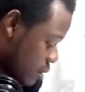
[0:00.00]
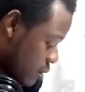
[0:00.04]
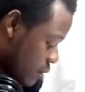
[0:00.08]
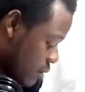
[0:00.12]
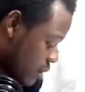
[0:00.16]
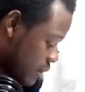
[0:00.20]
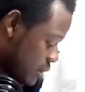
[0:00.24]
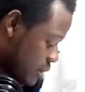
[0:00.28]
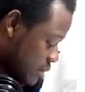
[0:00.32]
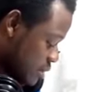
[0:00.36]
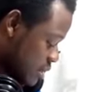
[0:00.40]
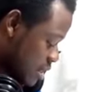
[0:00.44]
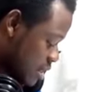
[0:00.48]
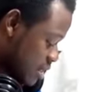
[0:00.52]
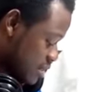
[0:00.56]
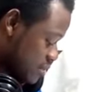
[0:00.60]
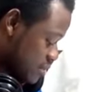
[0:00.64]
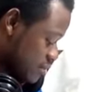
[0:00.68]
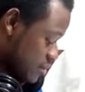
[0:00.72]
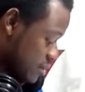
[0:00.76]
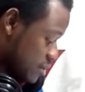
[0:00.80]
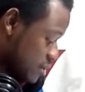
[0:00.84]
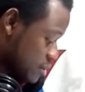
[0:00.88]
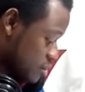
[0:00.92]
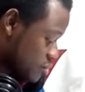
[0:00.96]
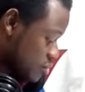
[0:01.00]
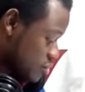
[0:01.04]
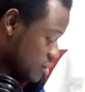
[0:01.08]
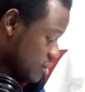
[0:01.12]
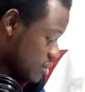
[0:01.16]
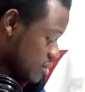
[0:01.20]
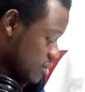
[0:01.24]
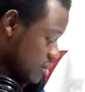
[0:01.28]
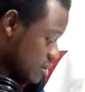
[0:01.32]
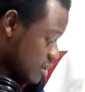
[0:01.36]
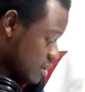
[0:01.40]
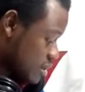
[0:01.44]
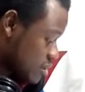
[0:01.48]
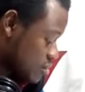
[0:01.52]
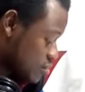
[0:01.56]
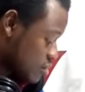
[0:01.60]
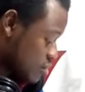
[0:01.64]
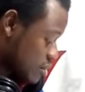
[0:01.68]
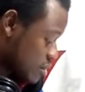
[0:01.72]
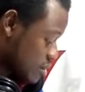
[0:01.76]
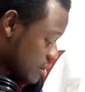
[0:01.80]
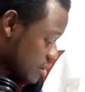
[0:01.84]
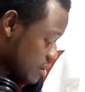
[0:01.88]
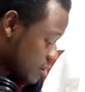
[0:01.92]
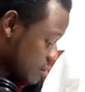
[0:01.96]
All right, that's for the tweets. Let's
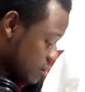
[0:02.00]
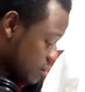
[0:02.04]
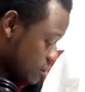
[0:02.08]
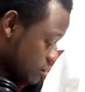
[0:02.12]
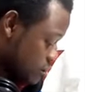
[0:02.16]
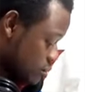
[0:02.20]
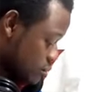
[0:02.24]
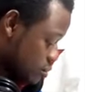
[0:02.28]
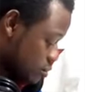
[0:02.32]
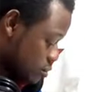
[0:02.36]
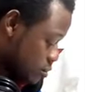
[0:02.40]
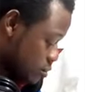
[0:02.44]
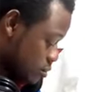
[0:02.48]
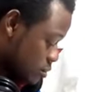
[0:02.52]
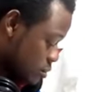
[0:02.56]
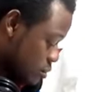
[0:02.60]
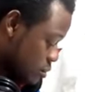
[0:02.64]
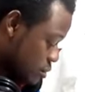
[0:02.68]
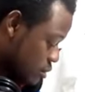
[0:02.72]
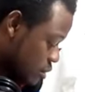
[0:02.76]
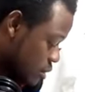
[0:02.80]
quickly go to